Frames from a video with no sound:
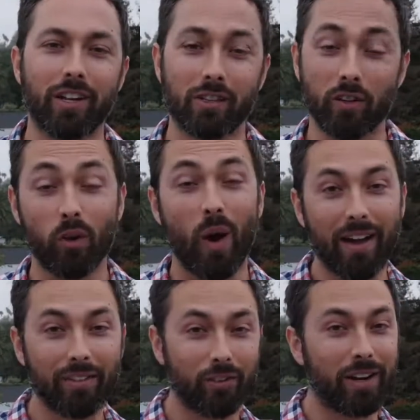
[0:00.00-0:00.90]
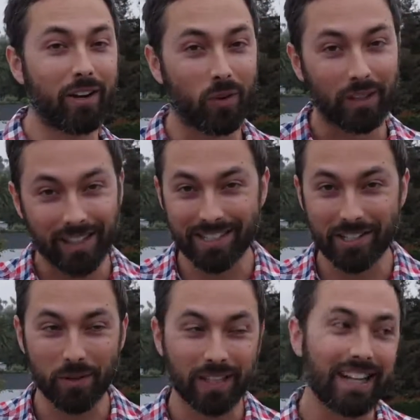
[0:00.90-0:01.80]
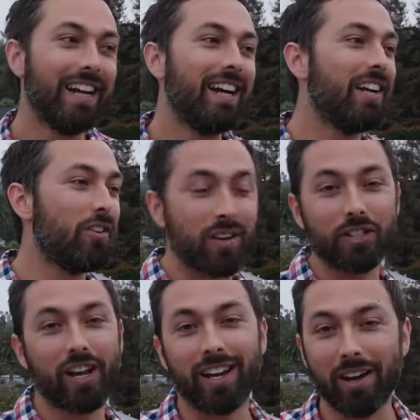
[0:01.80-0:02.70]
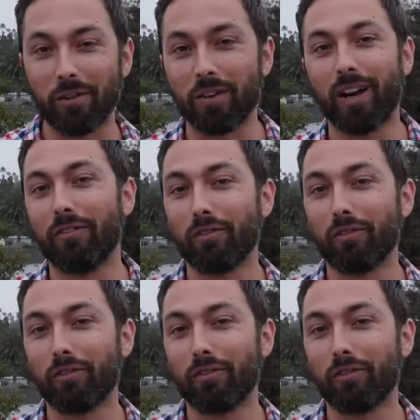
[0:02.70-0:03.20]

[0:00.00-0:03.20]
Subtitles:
So if you haven't read it or listened to it, then you can check it out.